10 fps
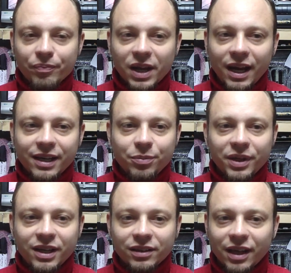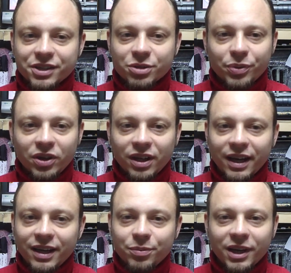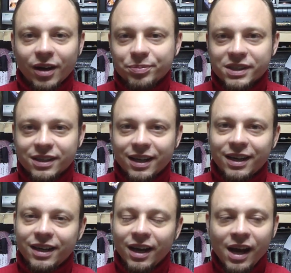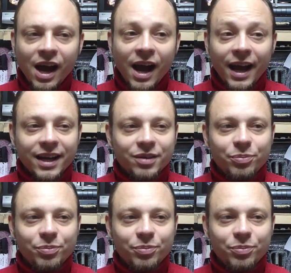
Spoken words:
had to be legible, it had to be up to date, it had to